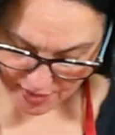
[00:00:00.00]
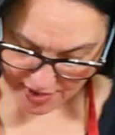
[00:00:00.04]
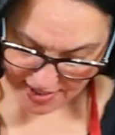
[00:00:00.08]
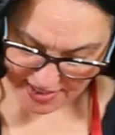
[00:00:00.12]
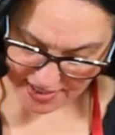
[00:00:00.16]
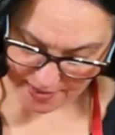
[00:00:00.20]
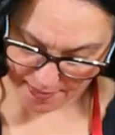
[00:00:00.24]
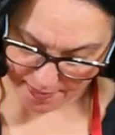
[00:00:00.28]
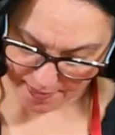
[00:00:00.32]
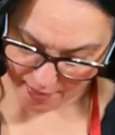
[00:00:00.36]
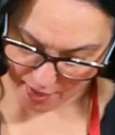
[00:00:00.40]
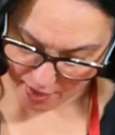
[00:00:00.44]

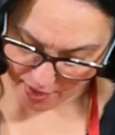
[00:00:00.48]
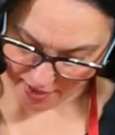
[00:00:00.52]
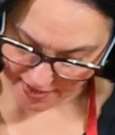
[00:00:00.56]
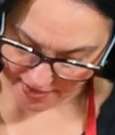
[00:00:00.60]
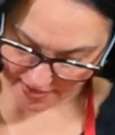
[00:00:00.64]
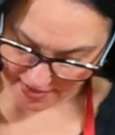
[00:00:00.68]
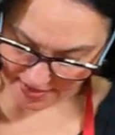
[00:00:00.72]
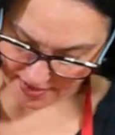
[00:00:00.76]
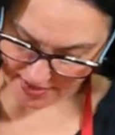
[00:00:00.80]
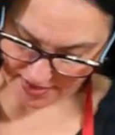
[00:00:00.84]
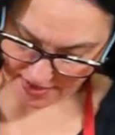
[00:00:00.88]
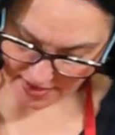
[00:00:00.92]
break apart.
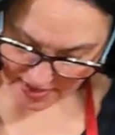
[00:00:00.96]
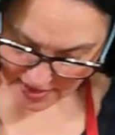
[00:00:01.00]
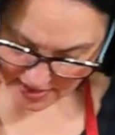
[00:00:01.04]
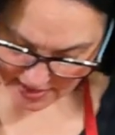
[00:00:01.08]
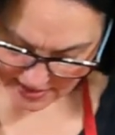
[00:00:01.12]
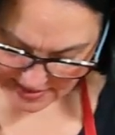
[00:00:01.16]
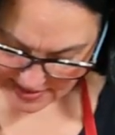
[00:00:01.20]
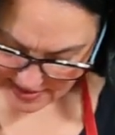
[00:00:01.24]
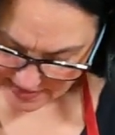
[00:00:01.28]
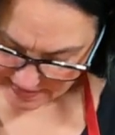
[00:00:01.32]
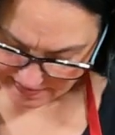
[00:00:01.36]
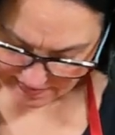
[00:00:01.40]

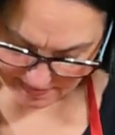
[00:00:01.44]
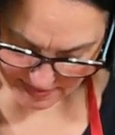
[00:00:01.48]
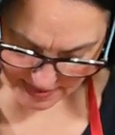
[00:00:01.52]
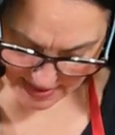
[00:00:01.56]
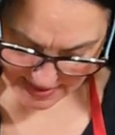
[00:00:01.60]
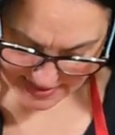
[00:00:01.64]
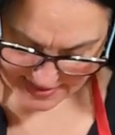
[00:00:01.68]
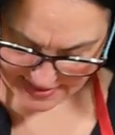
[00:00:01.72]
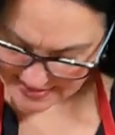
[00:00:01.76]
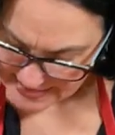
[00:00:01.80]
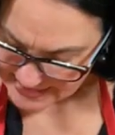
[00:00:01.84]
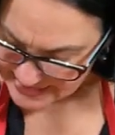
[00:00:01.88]
So
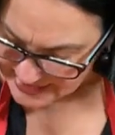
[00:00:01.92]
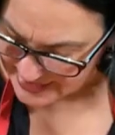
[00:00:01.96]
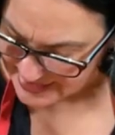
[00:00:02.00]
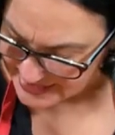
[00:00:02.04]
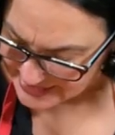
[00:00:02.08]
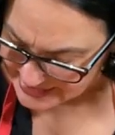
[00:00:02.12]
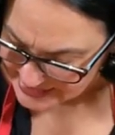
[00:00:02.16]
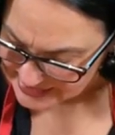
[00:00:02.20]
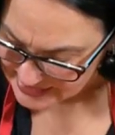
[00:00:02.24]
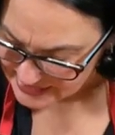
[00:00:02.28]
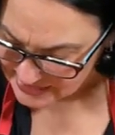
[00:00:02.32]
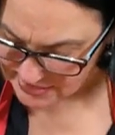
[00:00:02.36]
it's an
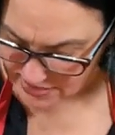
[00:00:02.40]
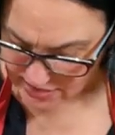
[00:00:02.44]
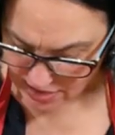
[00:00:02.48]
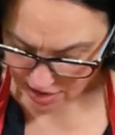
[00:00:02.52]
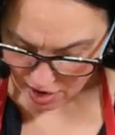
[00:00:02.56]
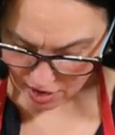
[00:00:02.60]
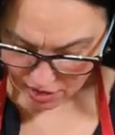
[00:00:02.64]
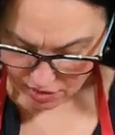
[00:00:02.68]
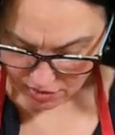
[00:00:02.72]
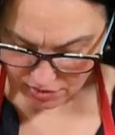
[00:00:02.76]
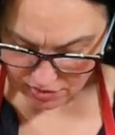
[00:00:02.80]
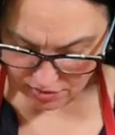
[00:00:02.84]
easy
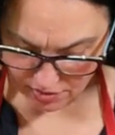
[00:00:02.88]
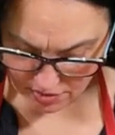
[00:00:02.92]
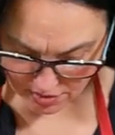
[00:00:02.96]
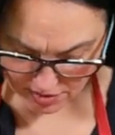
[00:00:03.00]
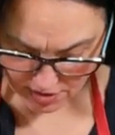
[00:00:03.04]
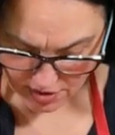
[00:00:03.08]
dough